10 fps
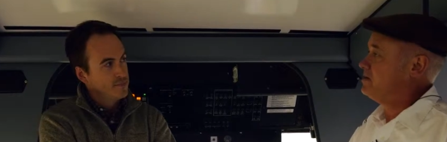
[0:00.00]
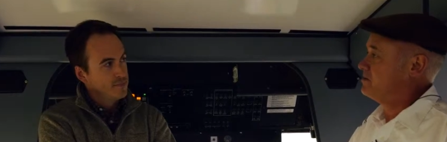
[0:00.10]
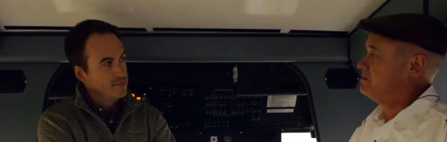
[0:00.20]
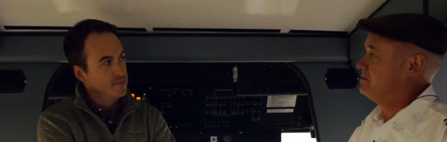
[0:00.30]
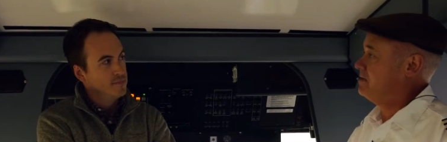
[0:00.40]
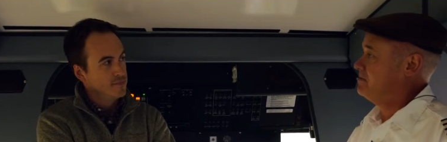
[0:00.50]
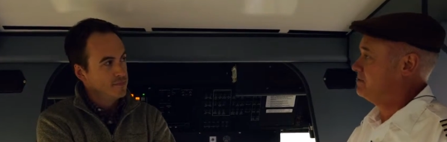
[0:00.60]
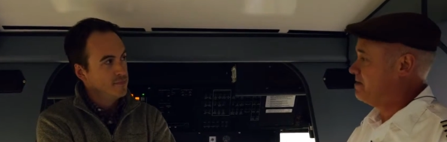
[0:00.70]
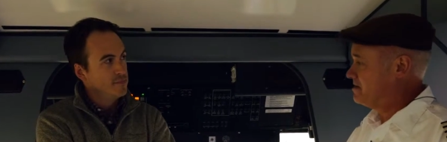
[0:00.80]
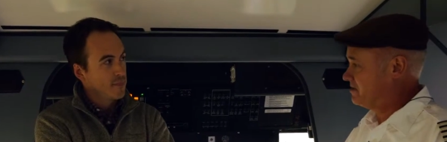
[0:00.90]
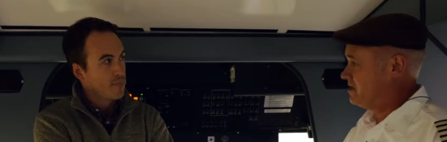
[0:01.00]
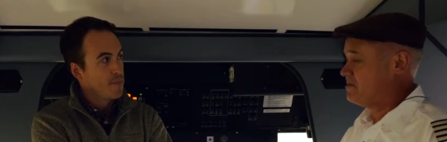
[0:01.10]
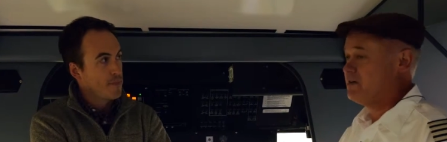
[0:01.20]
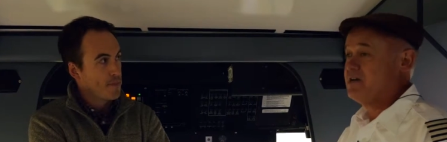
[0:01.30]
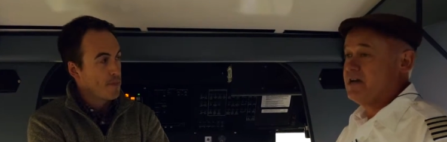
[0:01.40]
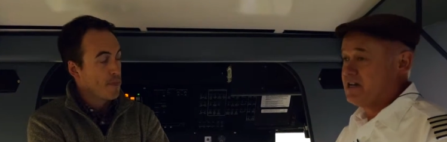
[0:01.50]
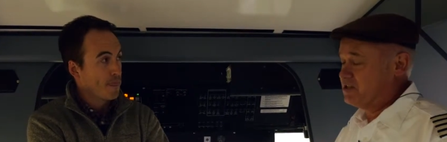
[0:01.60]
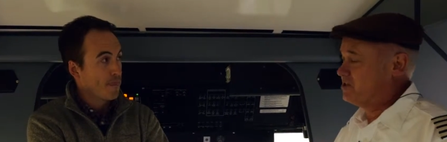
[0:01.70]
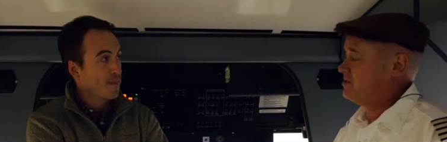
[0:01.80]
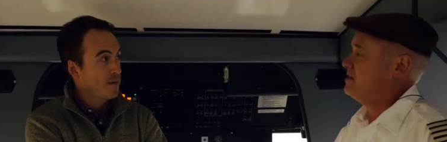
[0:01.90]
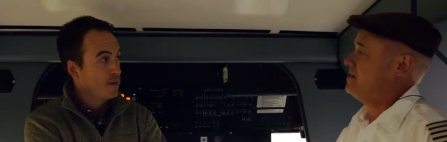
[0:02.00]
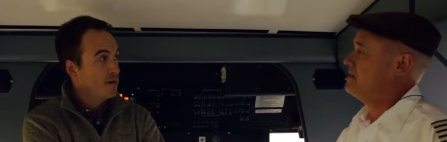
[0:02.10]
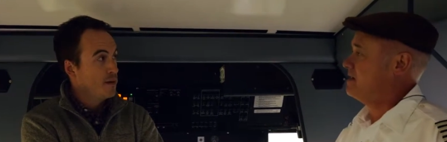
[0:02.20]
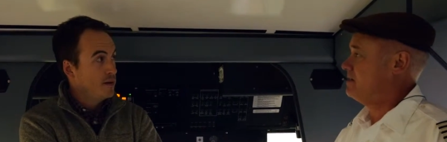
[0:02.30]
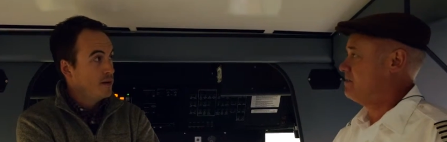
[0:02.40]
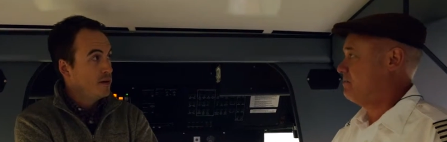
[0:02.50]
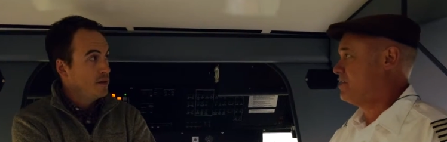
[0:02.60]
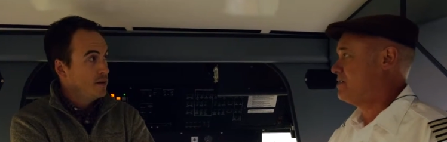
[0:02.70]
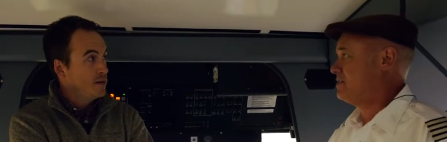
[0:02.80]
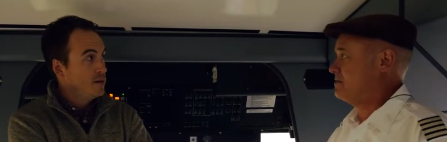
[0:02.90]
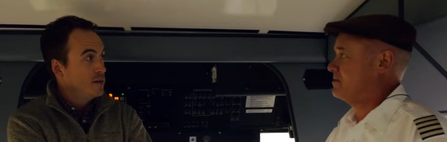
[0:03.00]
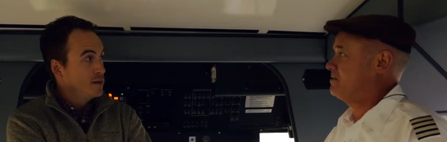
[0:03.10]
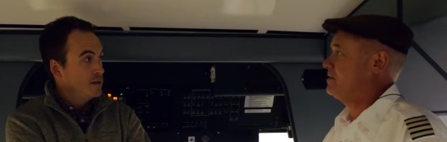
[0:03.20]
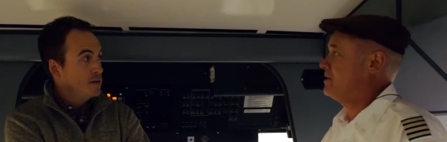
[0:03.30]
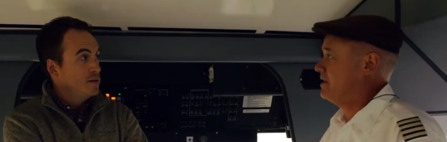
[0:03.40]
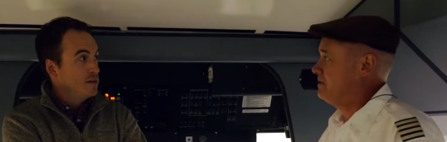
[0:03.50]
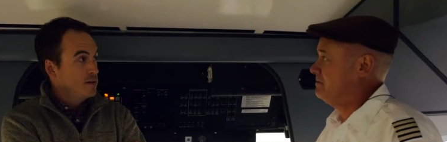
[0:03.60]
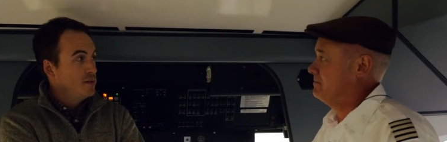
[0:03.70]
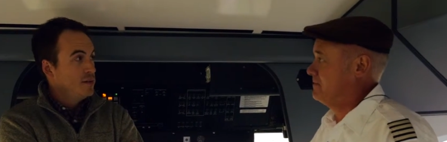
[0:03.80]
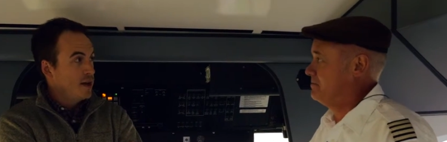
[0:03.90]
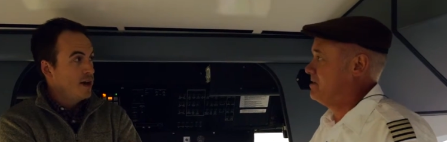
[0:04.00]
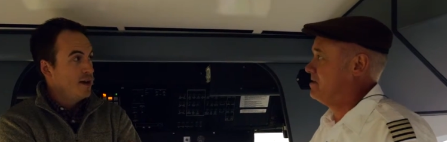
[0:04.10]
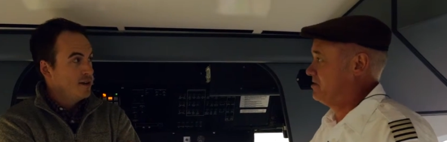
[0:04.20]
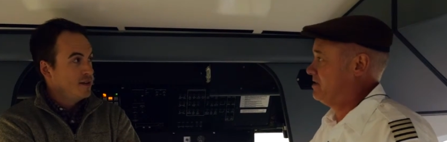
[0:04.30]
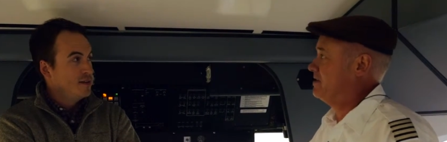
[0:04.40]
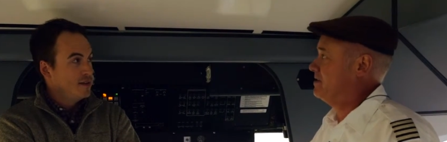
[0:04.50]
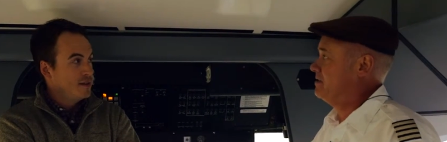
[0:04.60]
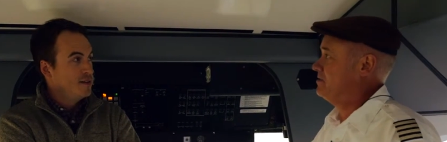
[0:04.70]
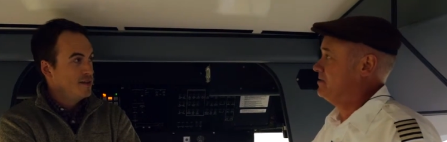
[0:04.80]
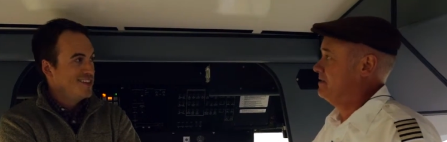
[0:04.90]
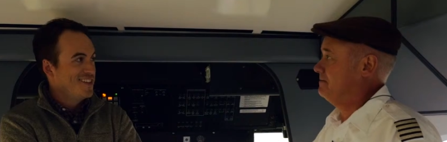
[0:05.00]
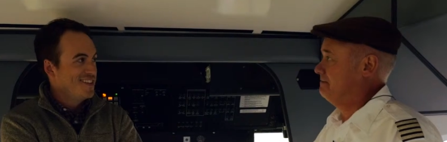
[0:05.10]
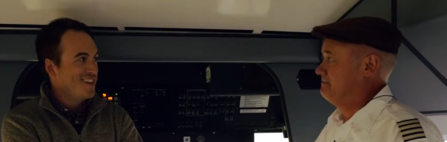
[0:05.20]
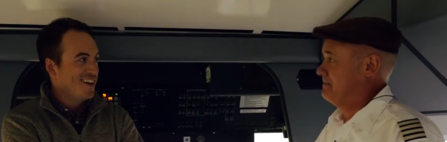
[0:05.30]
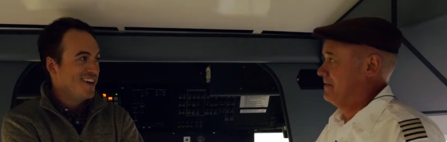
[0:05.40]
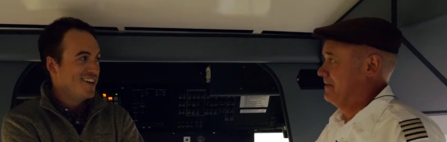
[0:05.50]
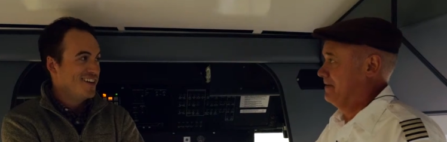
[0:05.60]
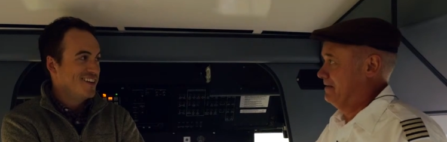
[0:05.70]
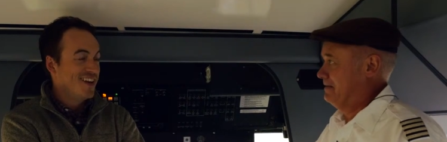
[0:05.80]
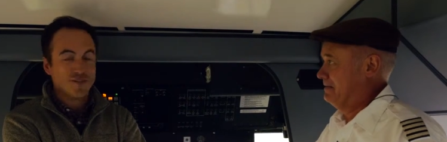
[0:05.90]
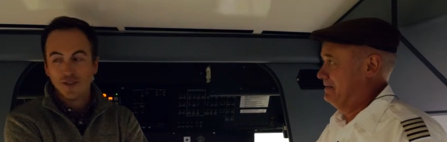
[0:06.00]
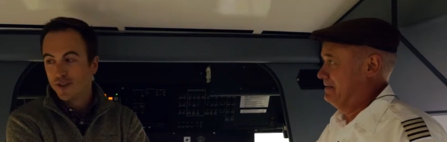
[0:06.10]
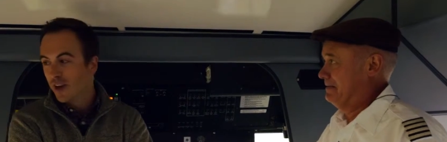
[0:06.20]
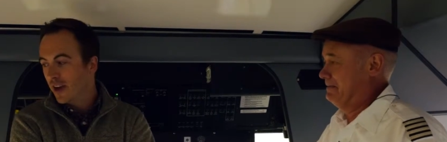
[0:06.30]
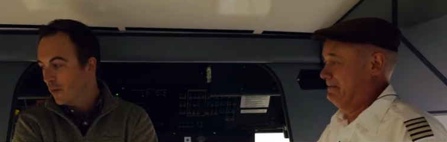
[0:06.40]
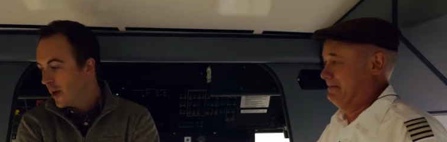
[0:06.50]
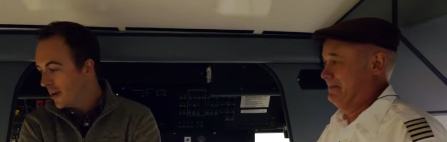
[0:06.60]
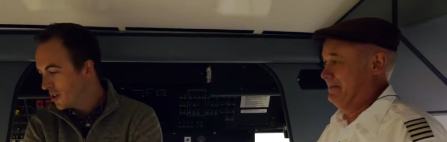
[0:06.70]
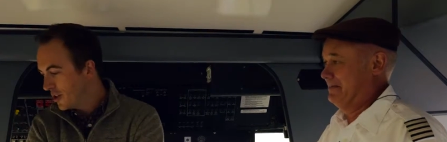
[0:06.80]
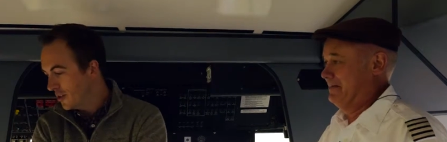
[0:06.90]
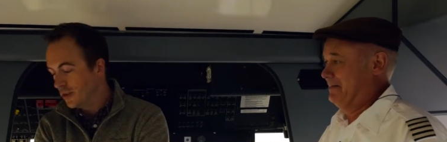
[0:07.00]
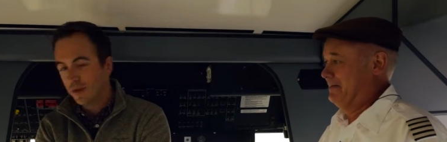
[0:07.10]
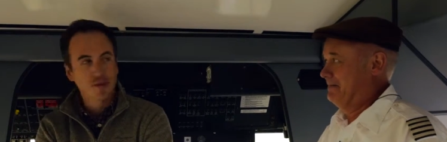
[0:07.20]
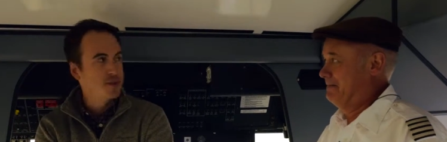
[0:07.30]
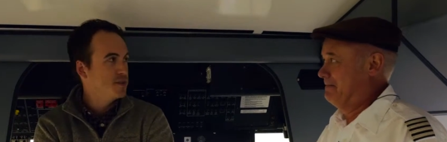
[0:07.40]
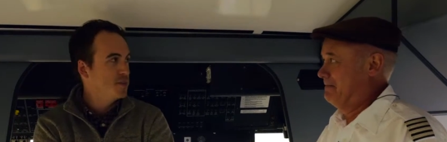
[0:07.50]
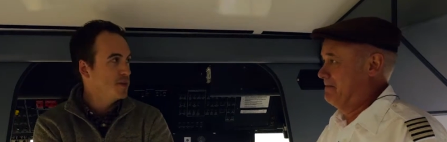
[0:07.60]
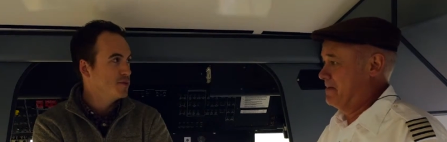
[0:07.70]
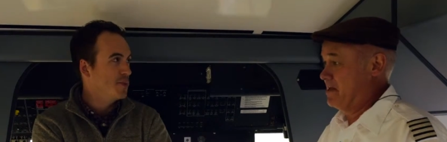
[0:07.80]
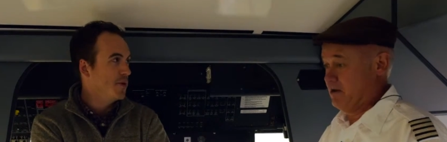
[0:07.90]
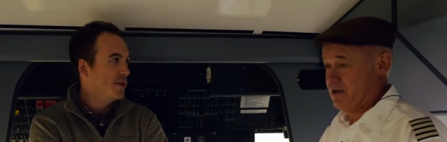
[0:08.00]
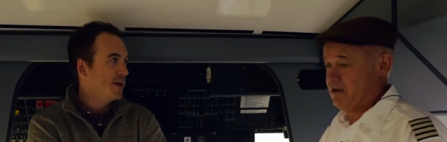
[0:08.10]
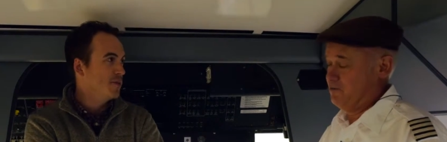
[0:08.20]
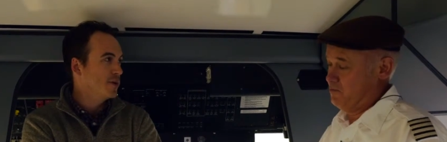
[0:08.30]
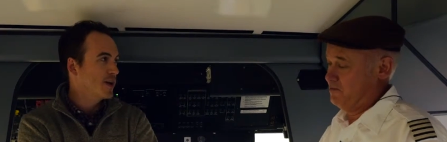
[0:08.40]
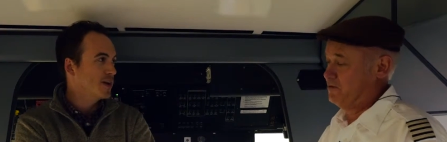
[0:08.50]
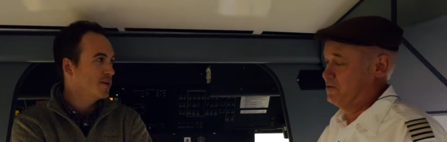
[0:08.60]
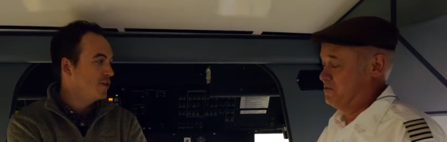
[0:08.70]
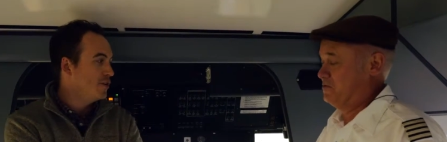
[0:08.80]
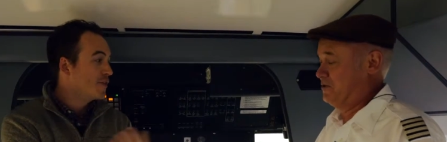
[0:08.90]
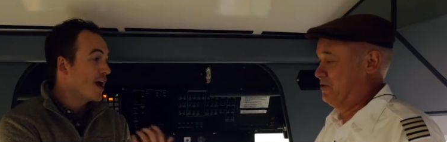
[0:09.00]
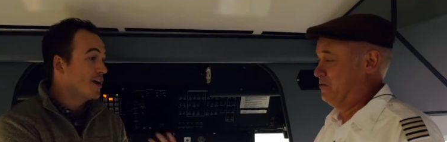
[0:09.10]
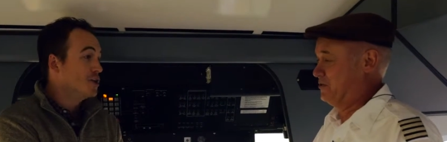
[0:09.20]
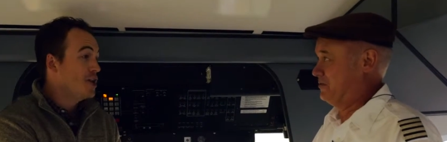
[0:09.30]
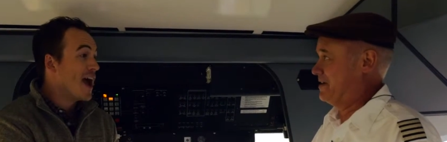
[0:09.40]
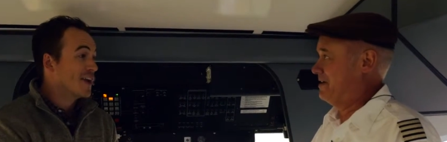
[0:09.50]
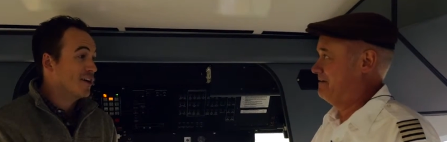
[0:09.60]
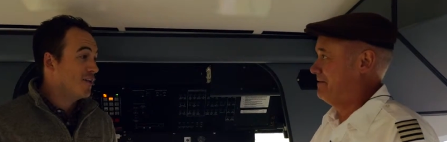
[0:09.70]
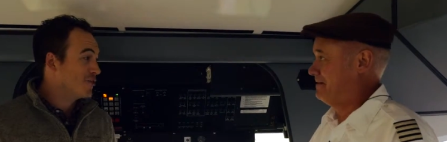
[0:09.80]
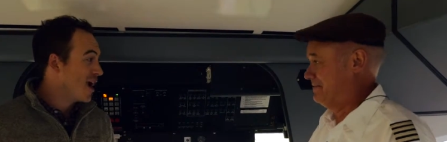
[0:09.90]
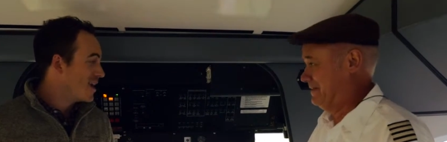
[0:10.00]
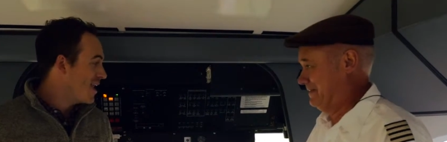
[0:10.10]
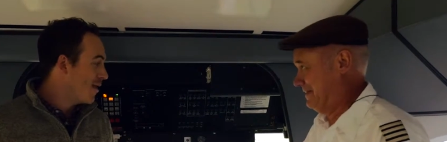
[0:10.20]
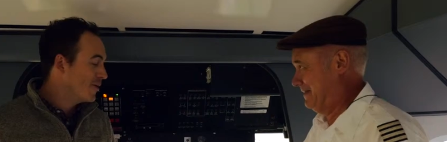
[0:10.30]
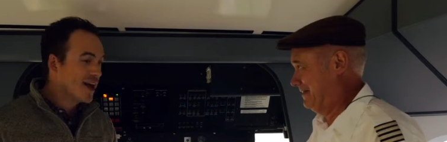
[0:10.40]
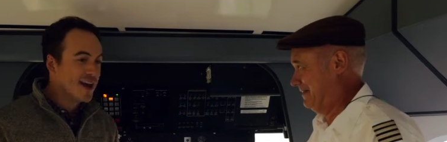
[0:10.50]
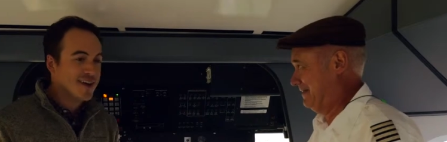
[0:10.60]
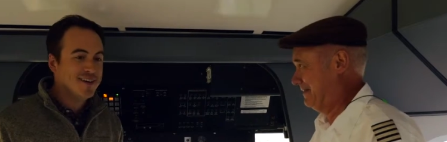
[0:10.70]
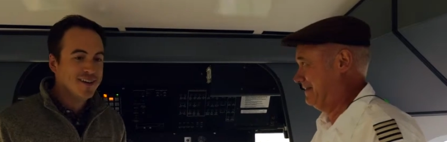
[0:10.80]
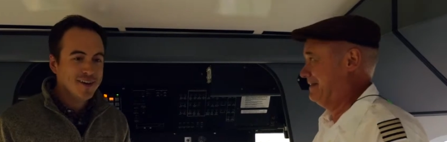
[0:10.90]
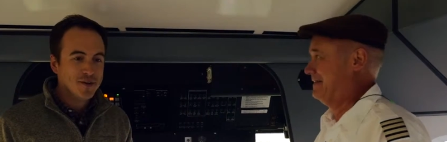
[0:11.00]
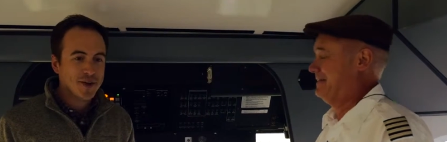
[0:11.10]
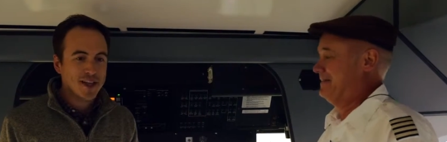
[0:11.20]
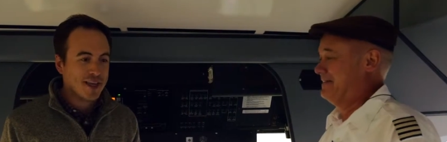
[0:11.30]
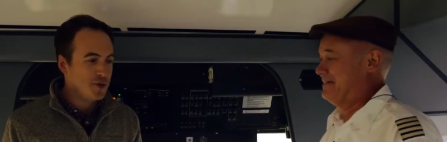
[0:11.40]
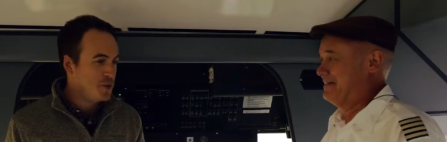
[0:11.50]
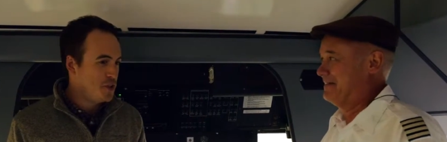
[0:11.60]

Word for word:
Speaker 1: nice. Mm -hmm. great summer. It's just starting to get a bit windy and cooler now. I'm yeah. now starting to notice Yeah,
Speaker 2: yeah, for sure. And we had to shut the door because I mean, it was yeah, cold. yeah, we're cold. You got your jacket off right now. We gotta, we gotta get you a